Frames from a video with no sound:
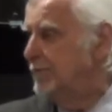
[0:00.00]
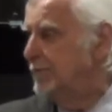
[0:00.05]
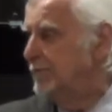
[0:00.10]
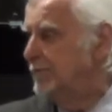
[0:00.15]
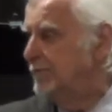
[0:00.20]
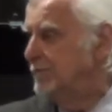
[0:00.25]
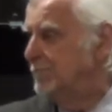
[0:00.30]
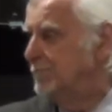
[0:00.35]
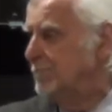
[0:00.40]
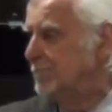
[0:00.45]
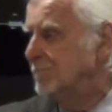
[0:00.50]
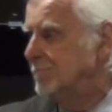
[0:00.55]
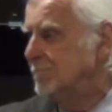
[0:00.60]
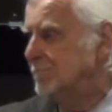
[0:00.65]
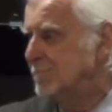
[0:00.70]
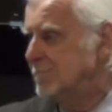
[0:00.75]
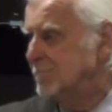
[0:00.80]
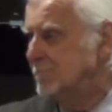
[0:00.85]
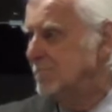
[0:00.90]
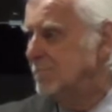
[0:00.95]

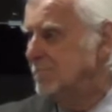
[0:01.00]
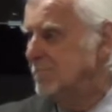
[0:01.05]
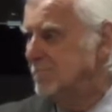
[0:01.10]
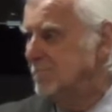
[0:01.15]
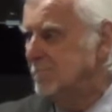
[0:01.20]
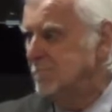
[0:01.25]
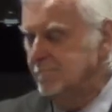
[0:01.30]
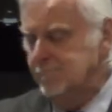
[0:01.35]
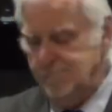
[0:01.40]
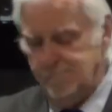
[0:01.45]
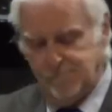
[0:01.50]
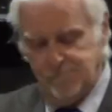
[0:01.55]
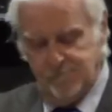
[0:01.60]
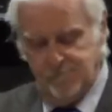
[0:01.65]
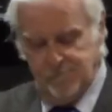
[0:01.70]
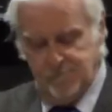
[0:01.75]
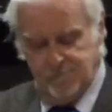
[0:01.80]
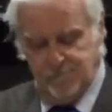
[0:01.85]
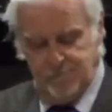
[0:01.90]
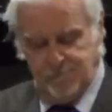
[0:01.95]

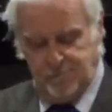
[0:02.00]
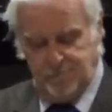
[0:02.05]
(silence)